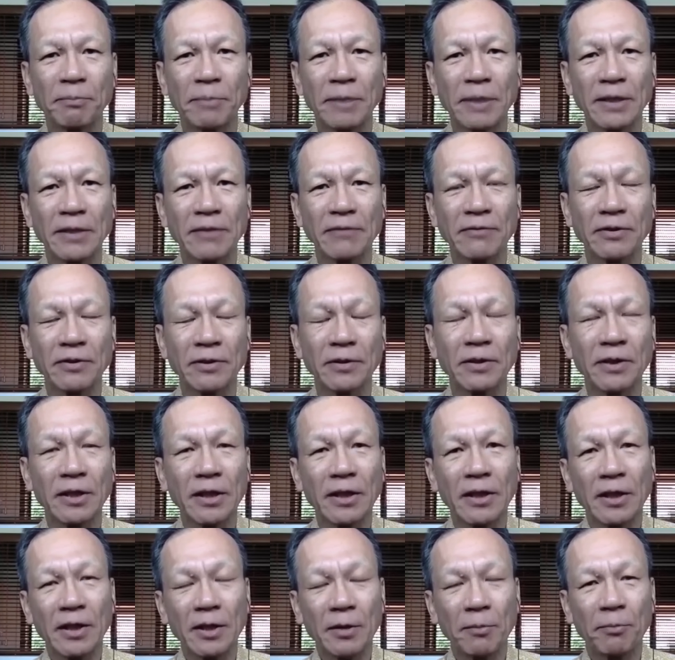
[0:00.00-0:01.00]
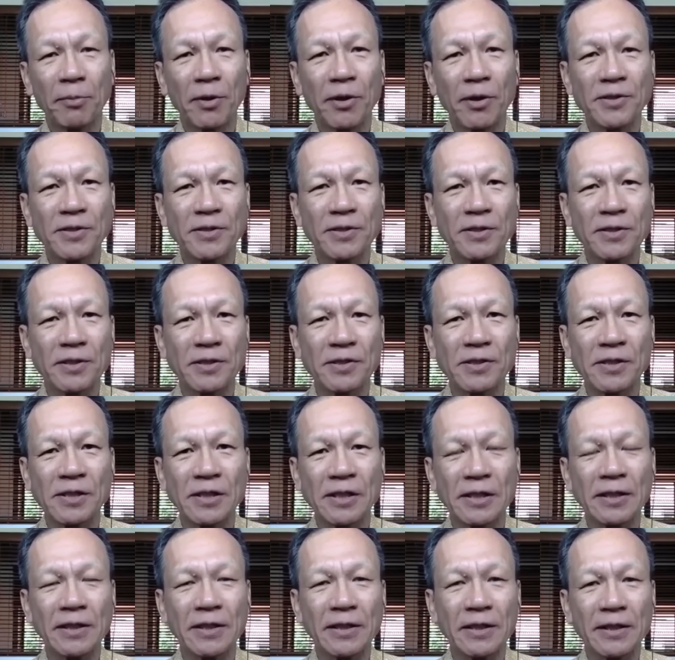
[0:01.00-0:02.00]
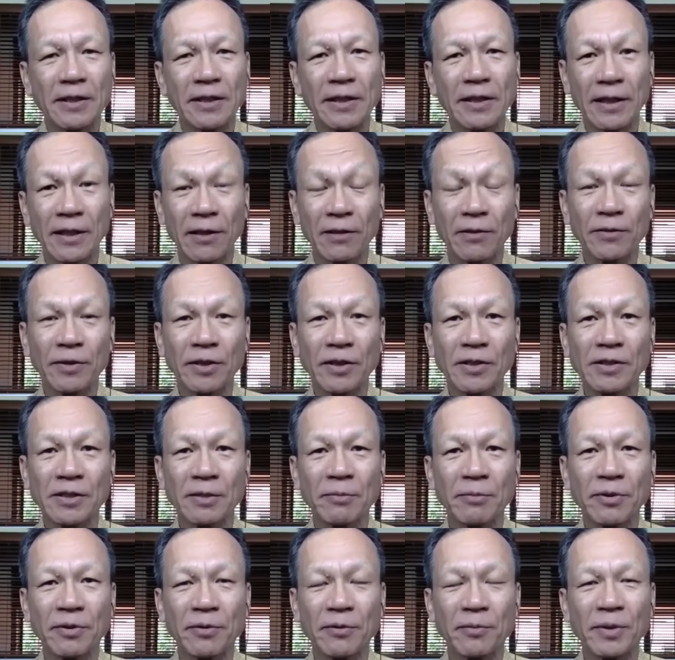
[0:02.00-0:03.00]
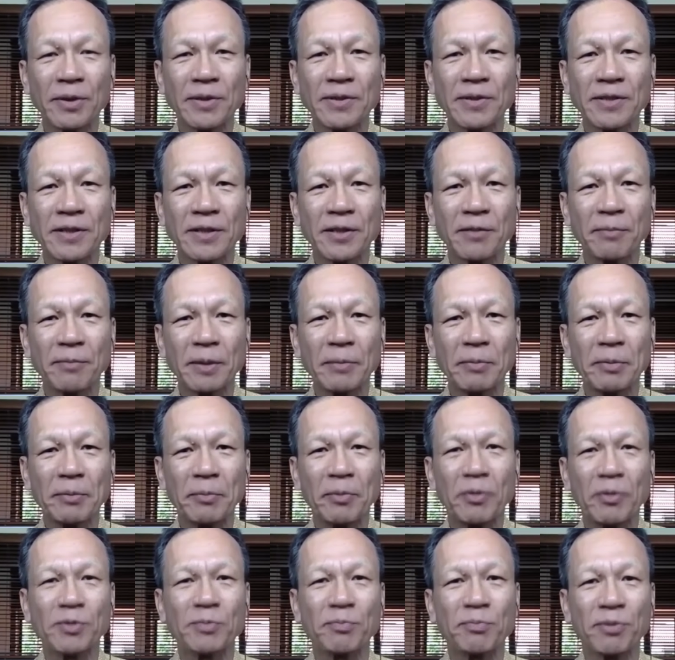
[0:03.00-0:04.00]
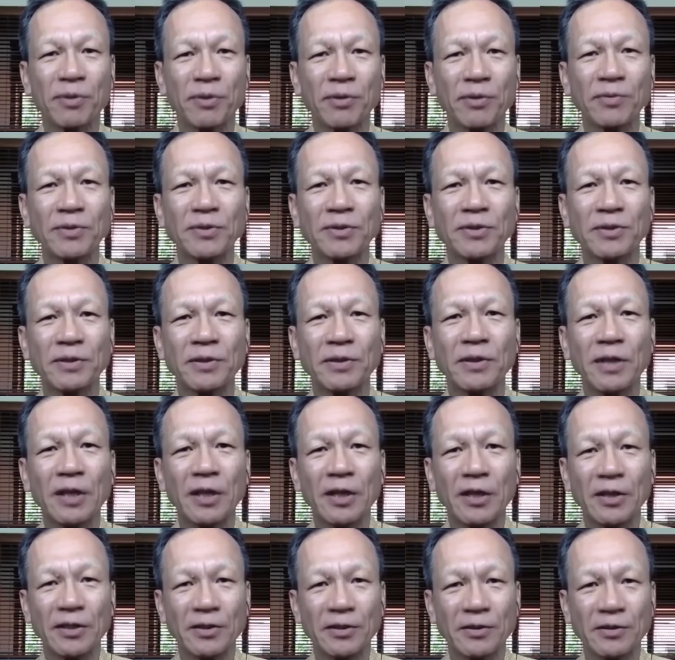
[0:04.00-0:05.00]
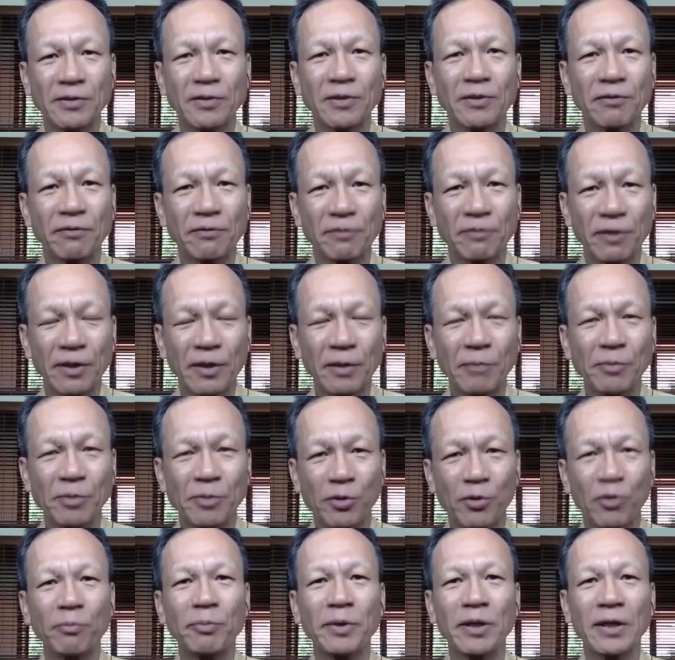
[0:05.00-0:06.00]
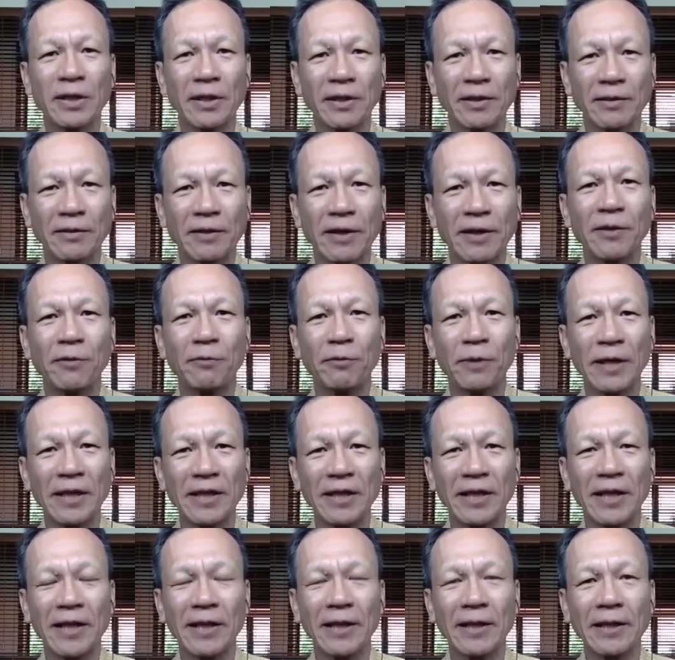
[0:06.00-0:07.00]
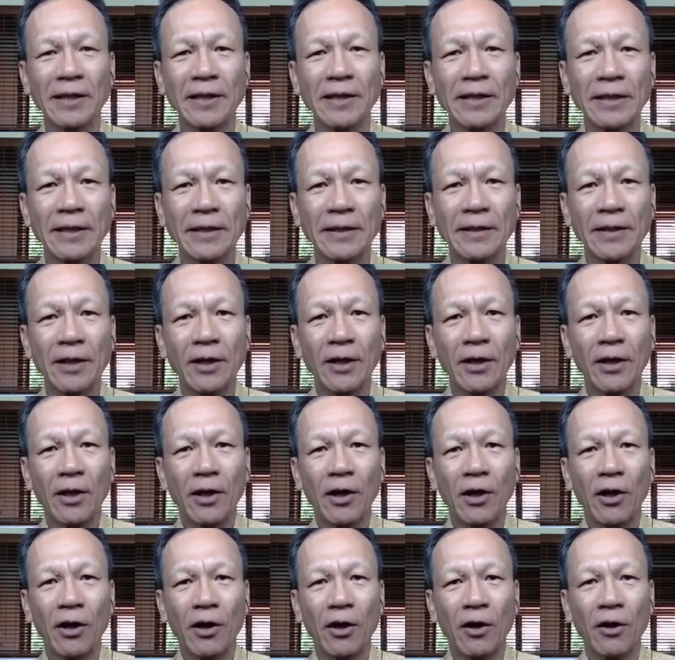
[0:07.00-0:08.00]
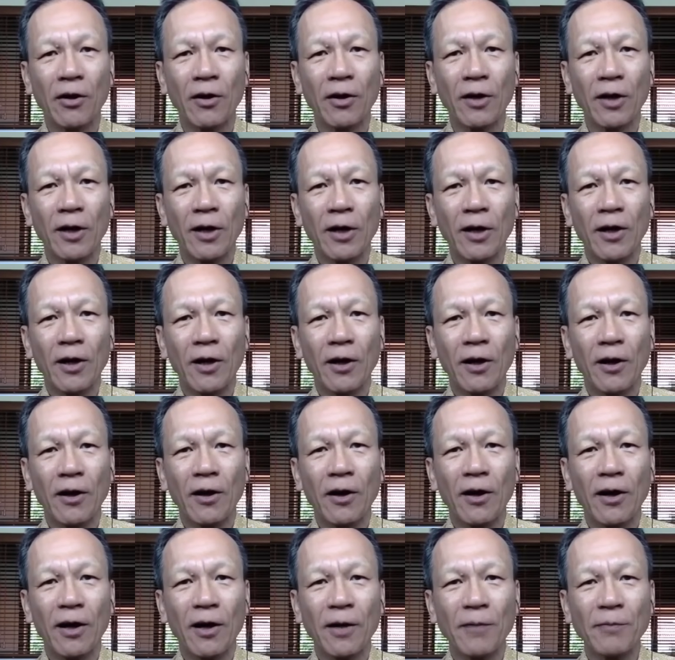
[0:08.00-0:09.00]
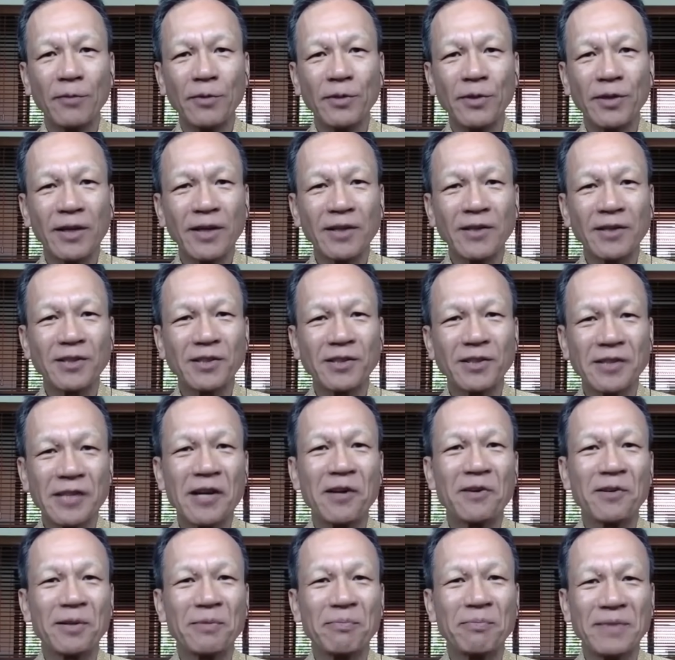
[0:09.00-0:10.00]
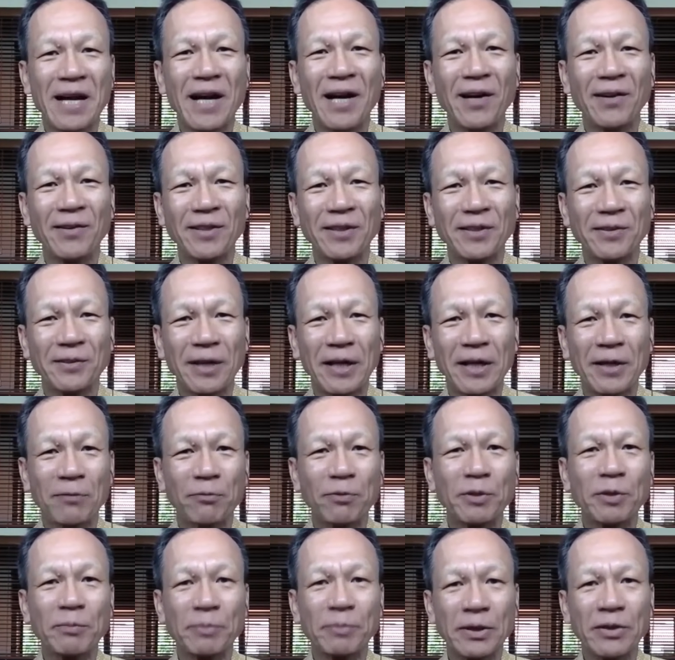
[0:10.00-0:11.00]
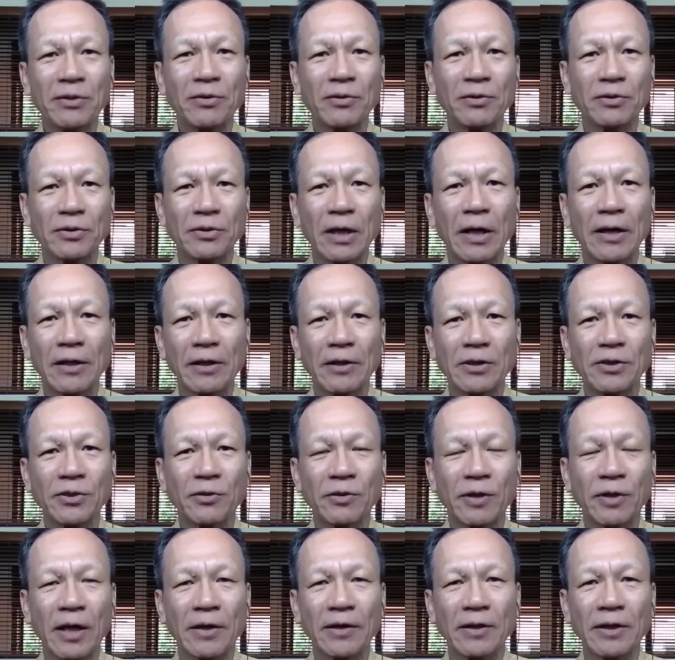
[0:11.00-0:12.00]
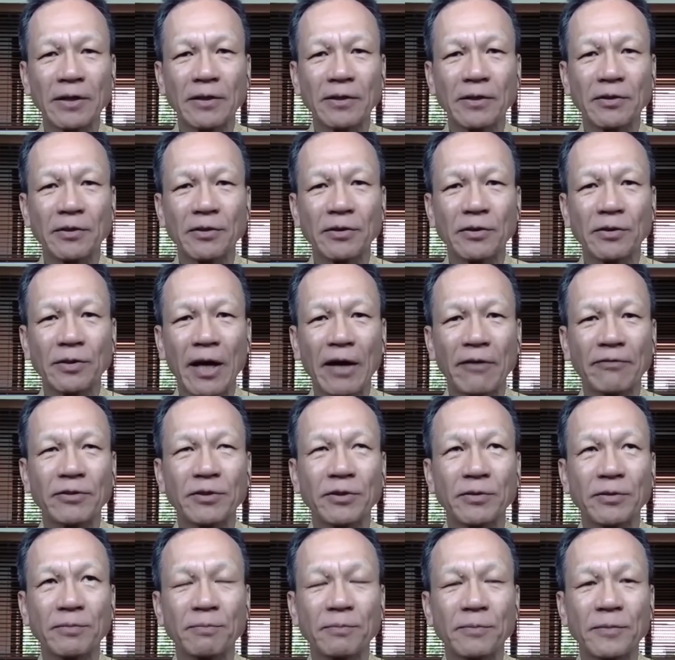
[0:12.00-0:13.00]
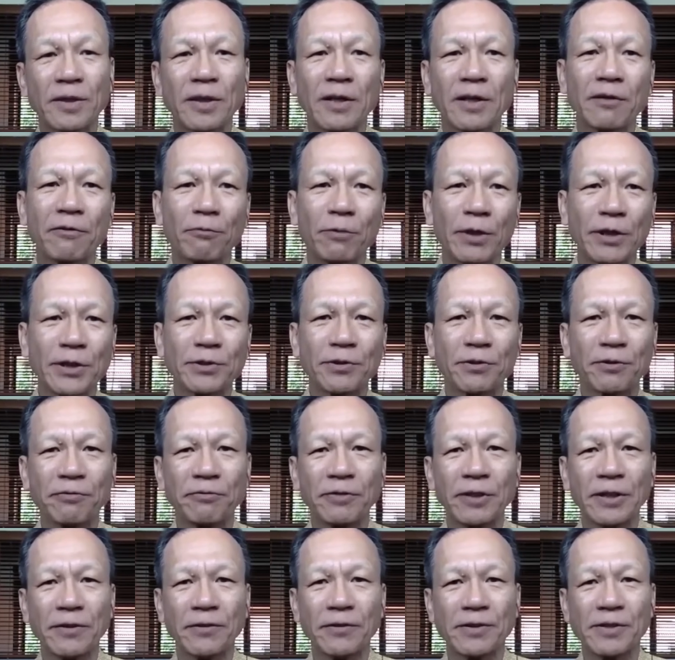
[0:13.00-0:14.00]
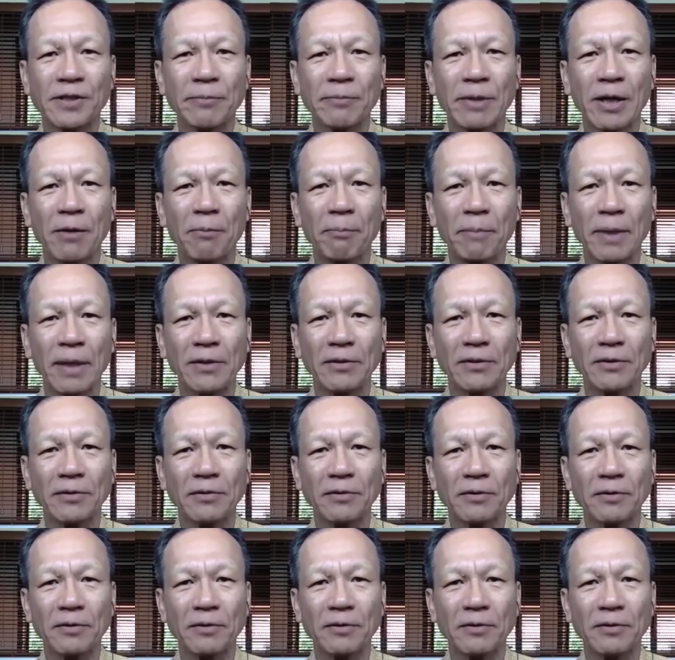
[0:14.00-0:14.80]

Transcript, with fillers: many of the parts of the city, including some of the ones that are maybe most prone to to sort of absorbing and, and radiating heat, are uh, you can't just tear them down and, and rebuild. I, so I think you have to kind of retrofit or somehow make